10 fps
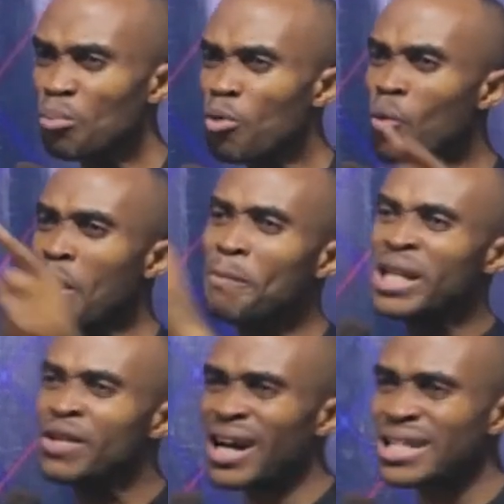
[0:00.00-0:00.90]
But when
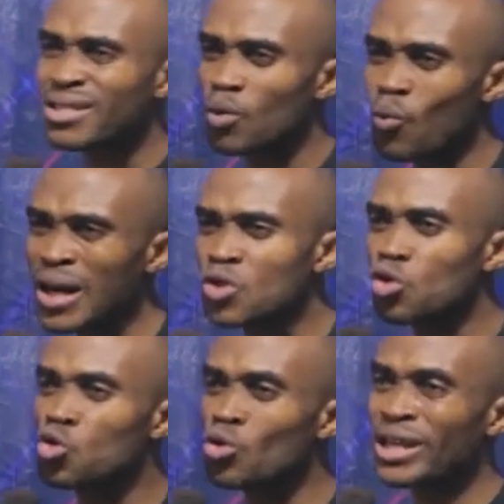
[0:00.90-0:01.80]
believers want
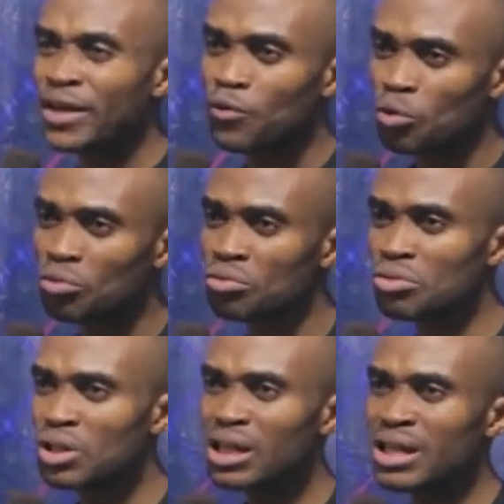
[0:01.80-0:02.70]
to do evil,
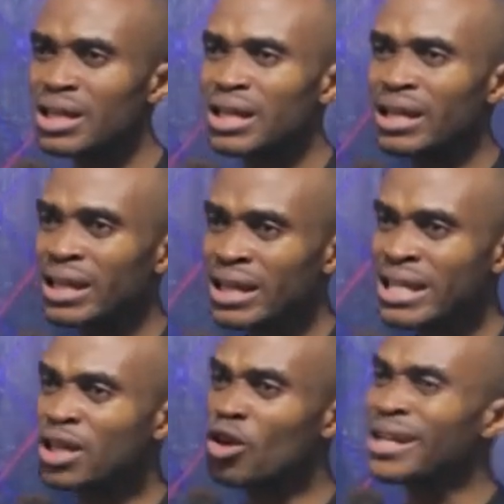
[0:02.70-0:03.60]

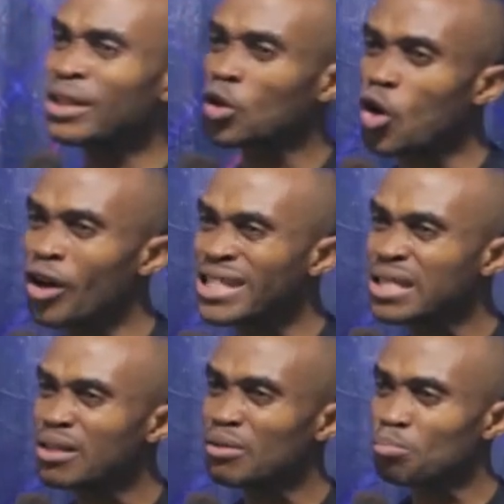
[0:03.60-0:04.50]
instead of them to call
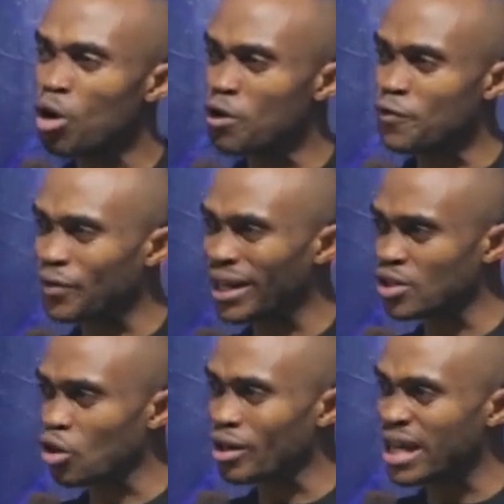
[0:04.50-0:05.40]
it
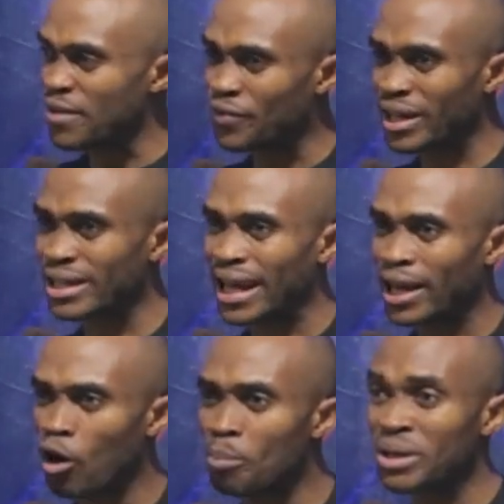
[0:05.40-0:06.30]
boyfriend or girlfriend
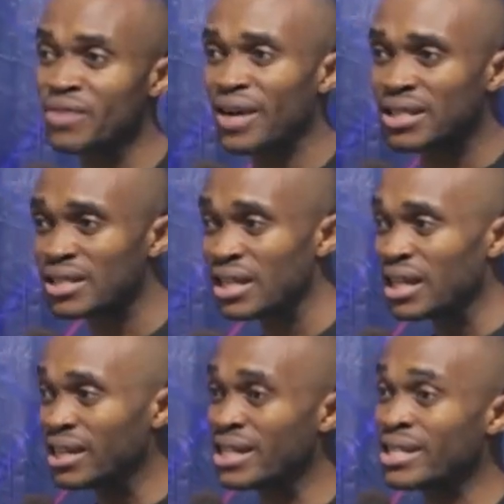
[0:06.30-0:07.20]
like unbelievers,
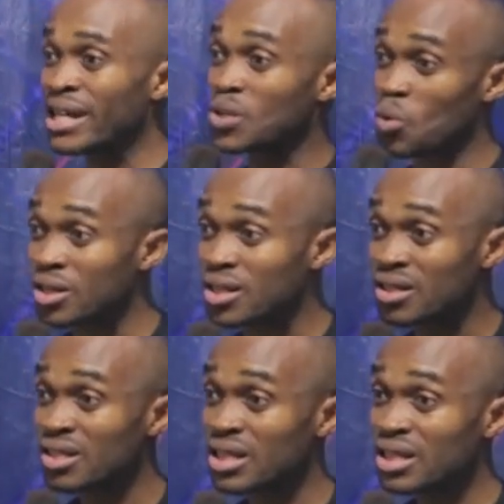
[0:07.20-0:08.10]
they say is
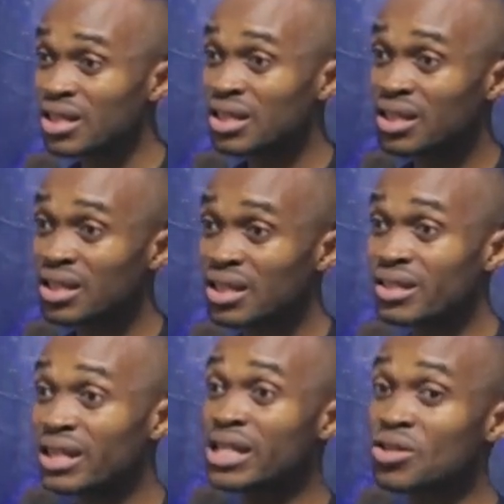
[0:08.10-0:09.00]
what?
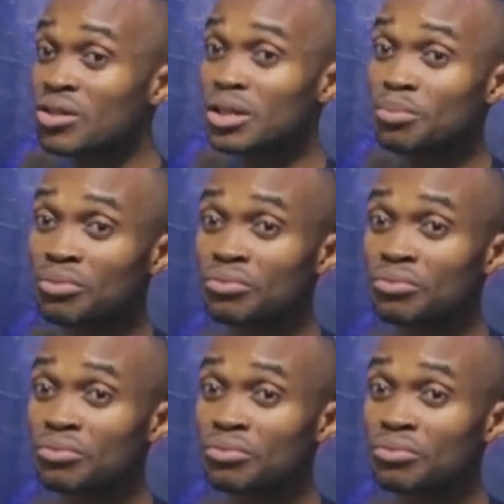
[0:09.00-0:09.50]
Relationship.